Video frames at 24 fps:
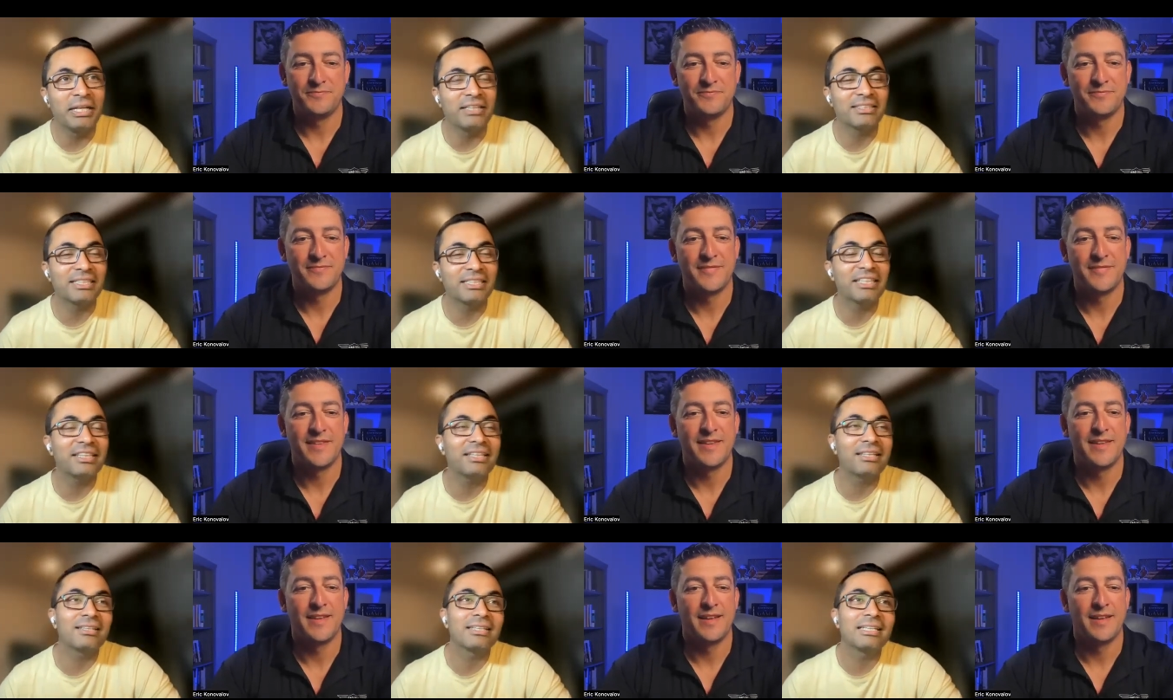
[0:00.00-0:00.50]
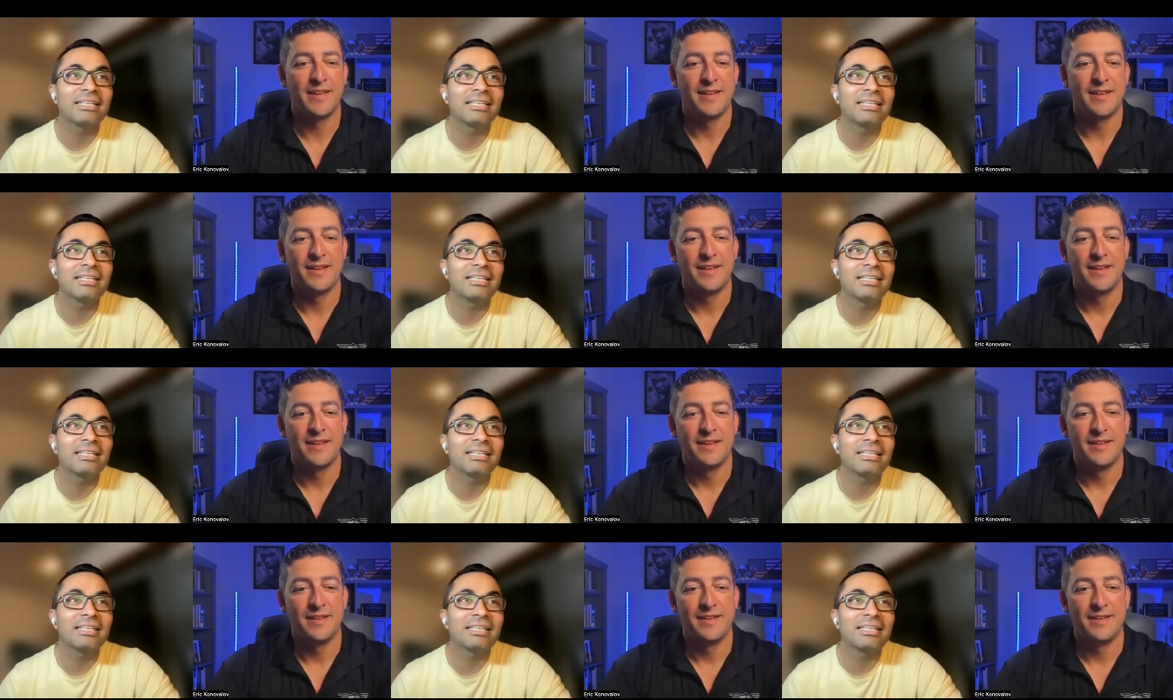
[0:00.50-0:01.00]
Speaker 1: I think
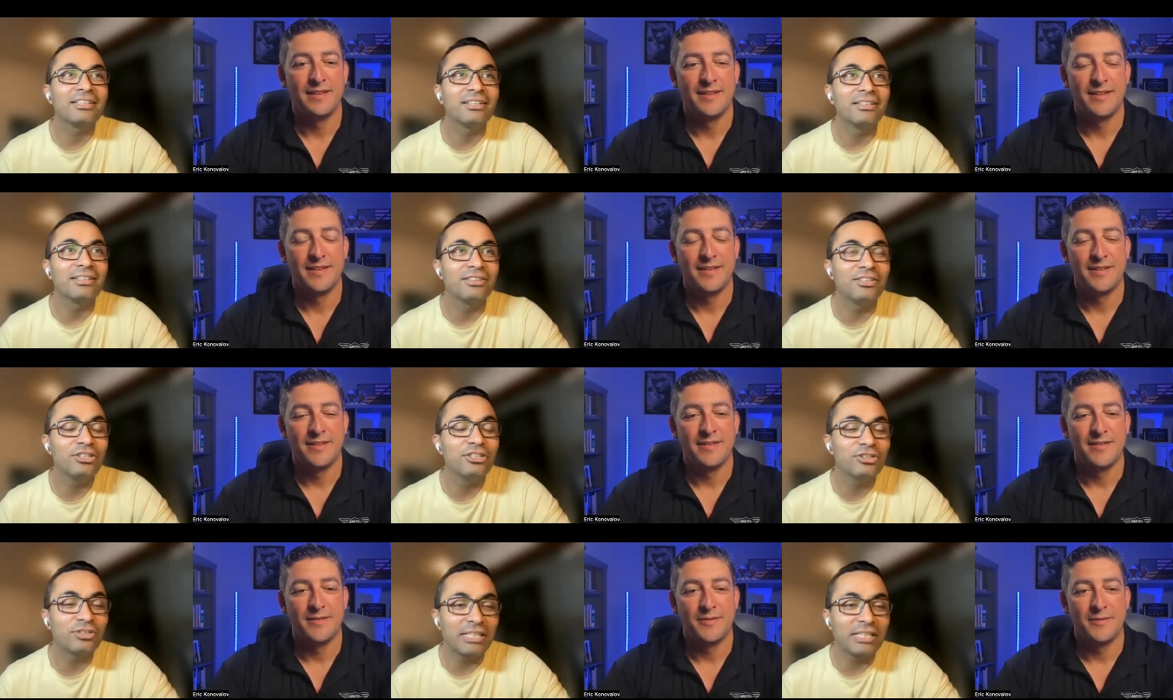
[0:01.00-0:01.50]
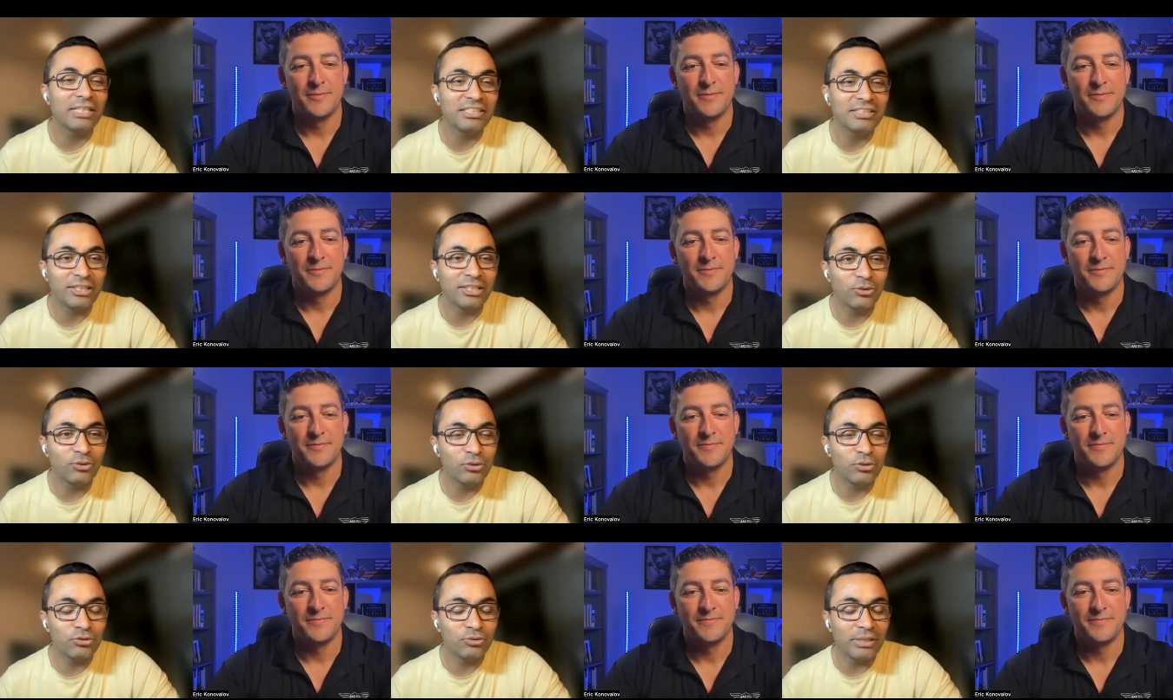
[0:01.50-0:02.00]
uh, these days I
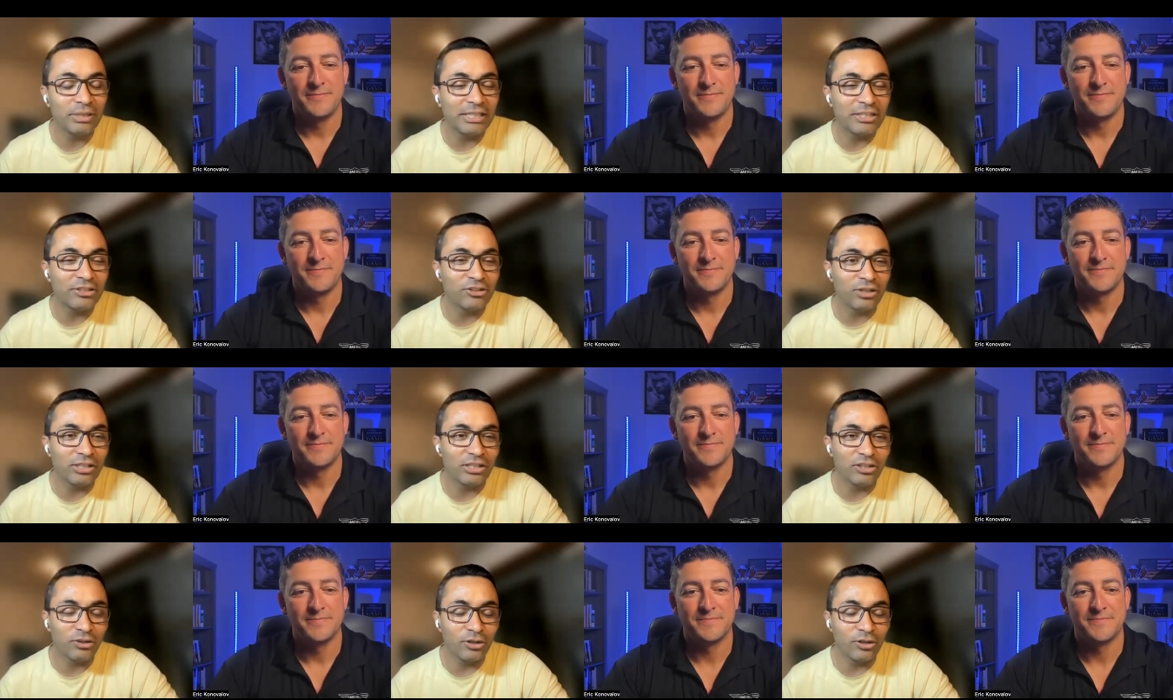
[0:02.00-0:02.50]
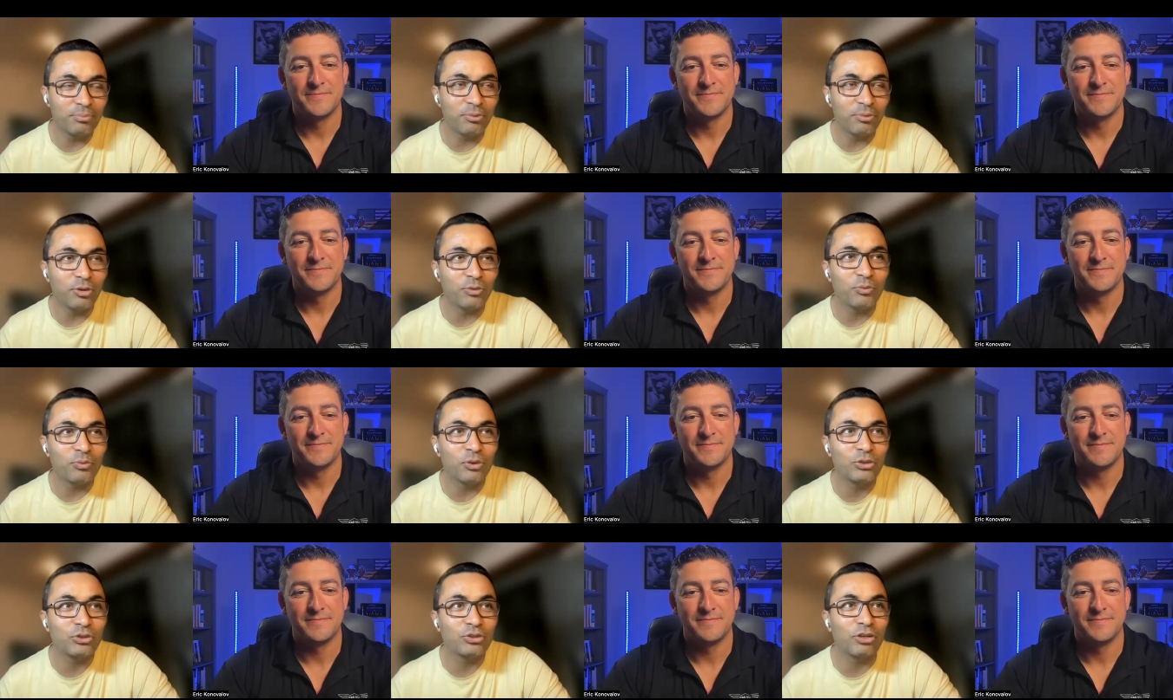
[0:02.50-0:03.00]
don't really talk a lot about
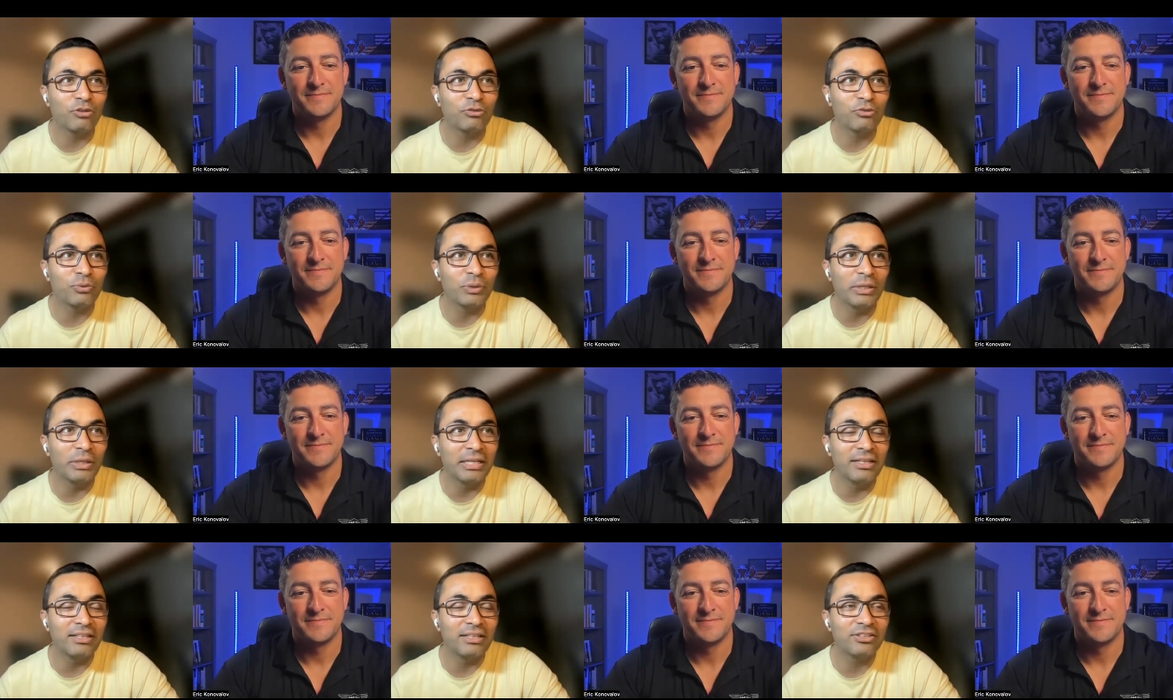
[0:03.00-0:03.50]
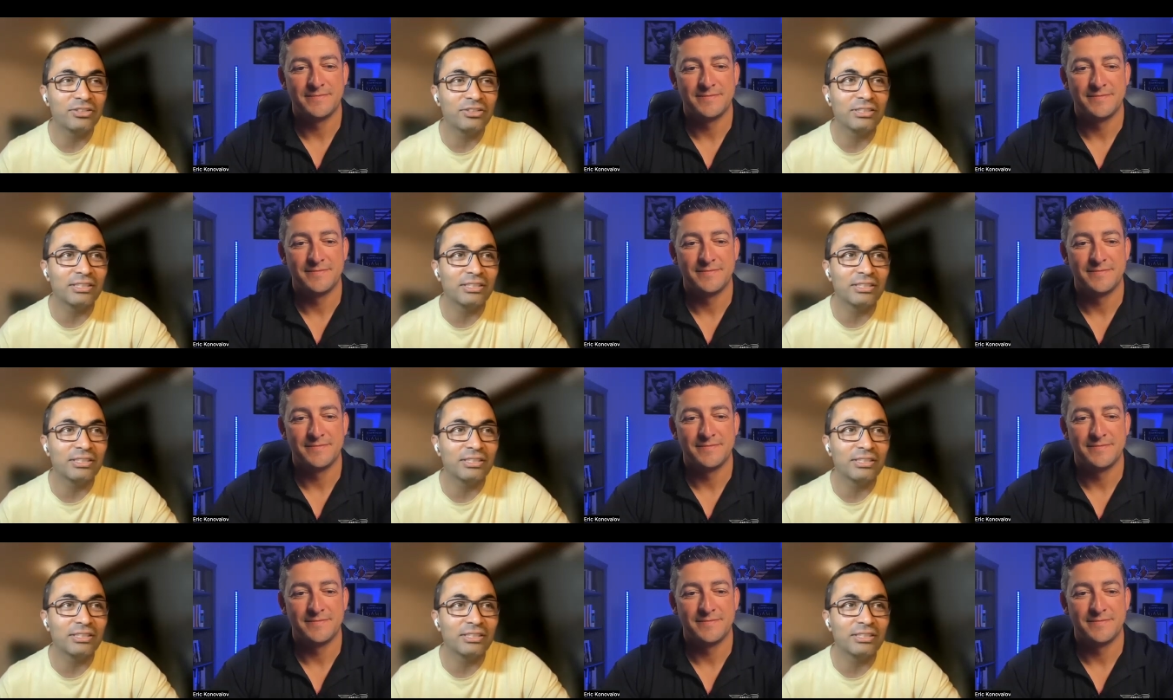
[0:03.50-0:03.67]
what software does.